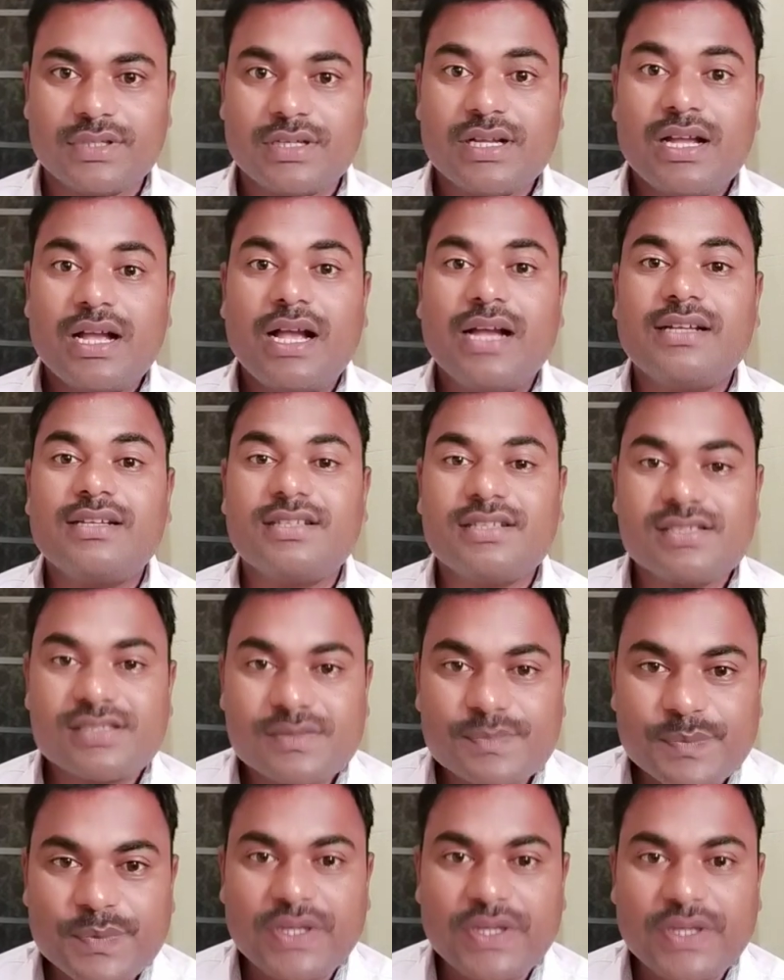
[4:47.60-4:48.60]
and he
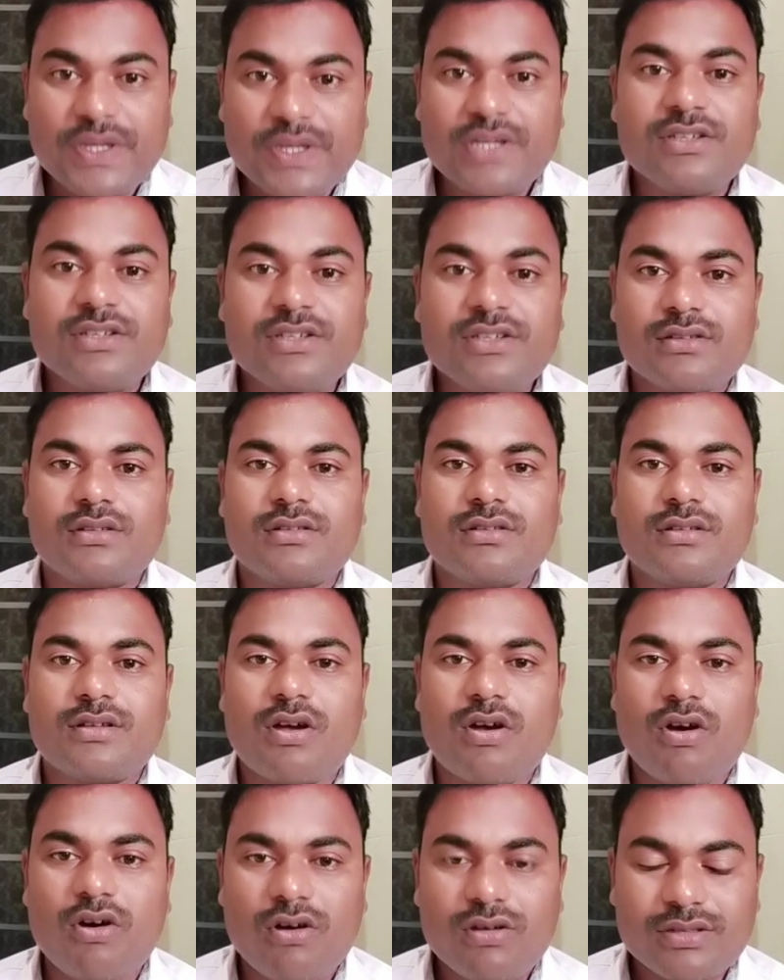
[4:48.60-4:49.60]
spent
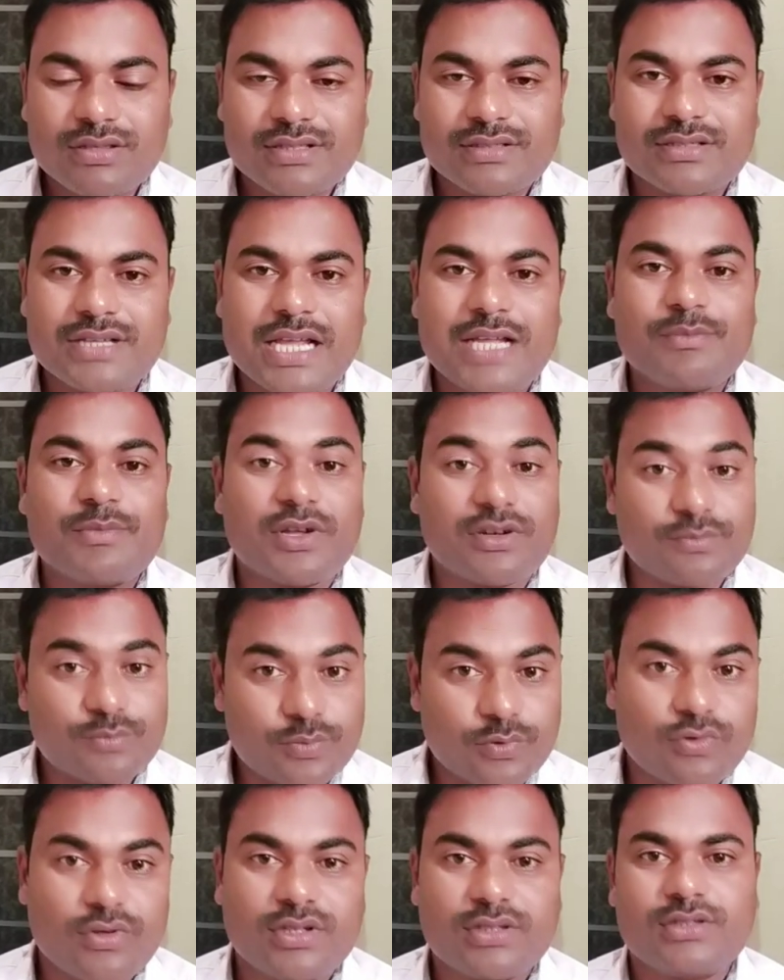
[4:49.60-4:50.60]
all the time on
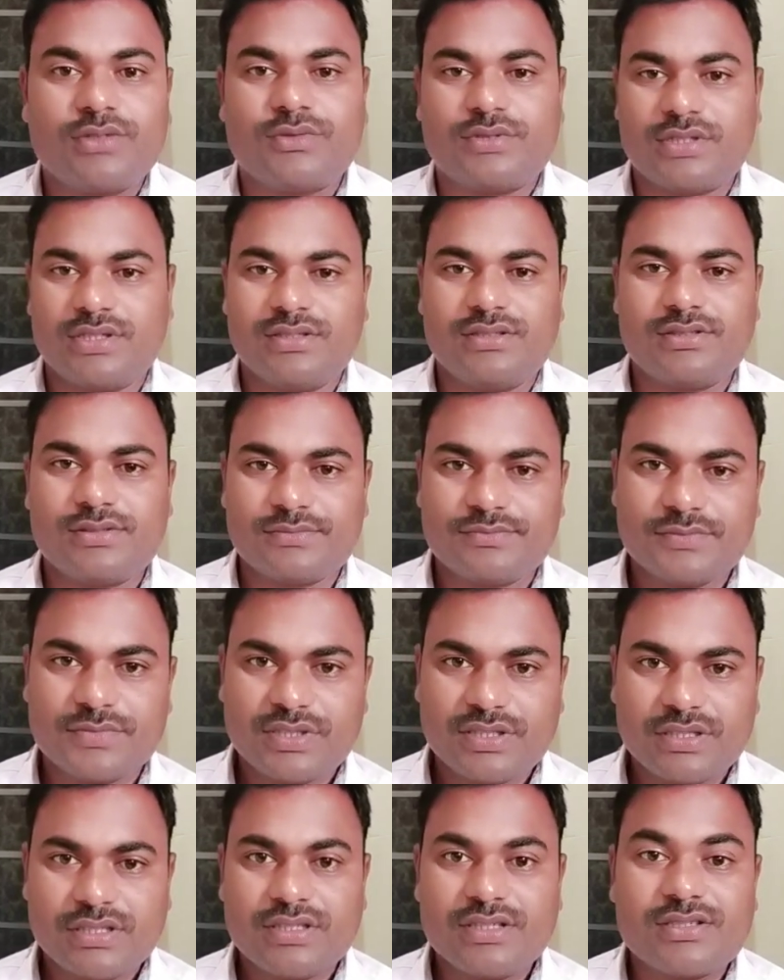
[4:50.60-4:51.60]
productive things.
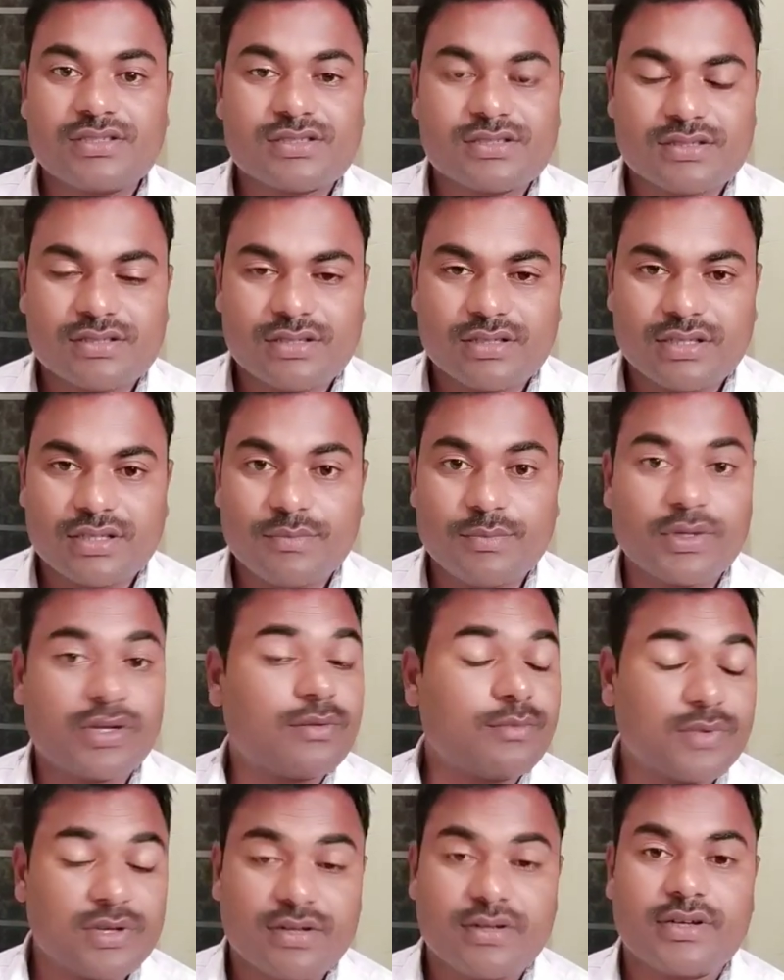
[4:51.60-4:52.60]
He became
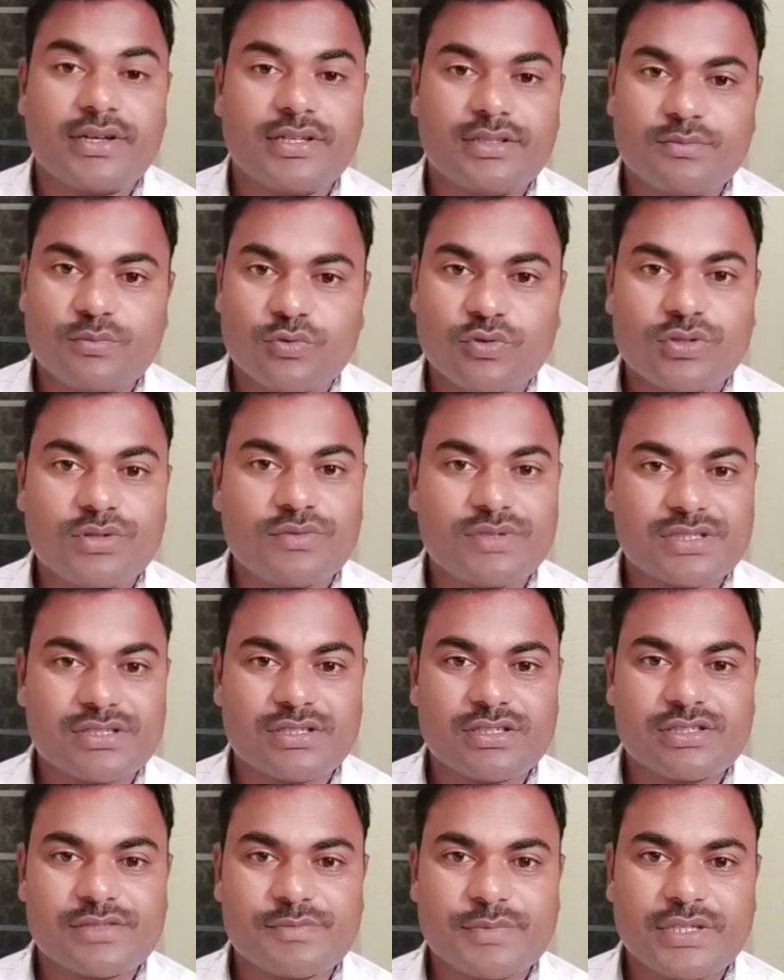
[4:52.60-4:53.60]
a great motivational
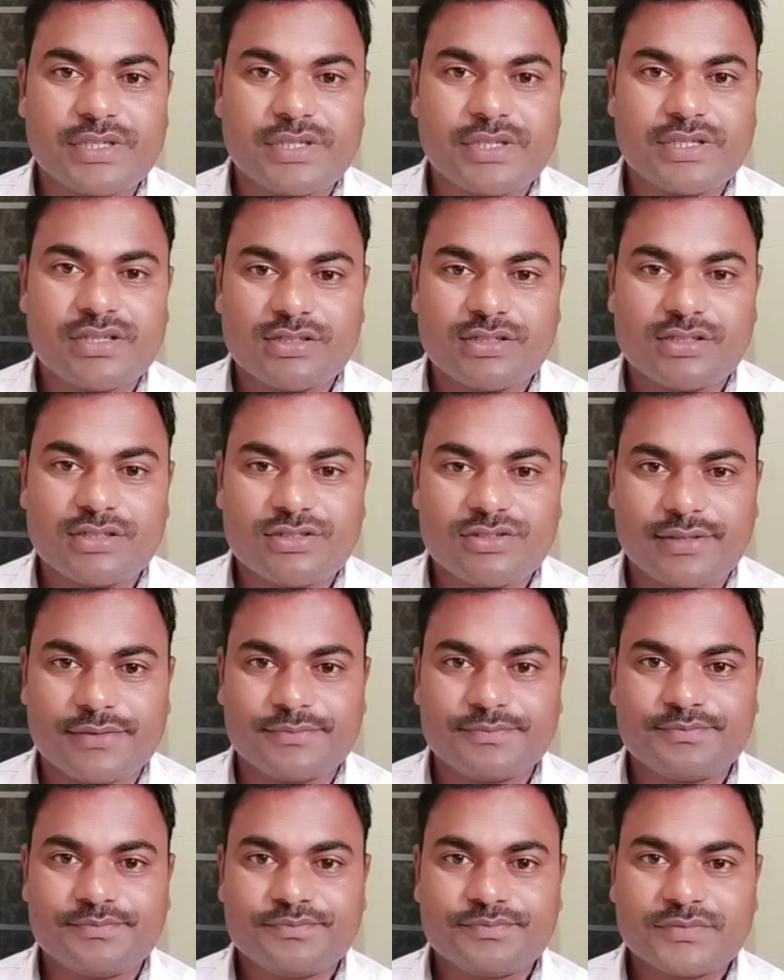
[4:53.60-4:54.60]
speaker
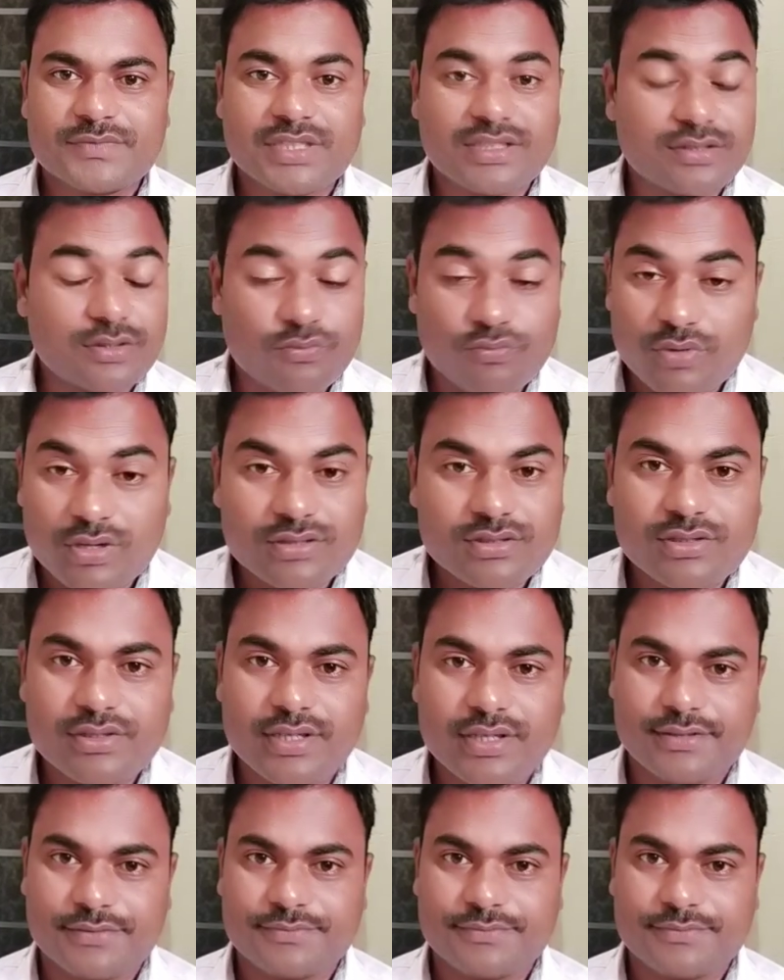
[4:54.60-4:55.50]
in the world today.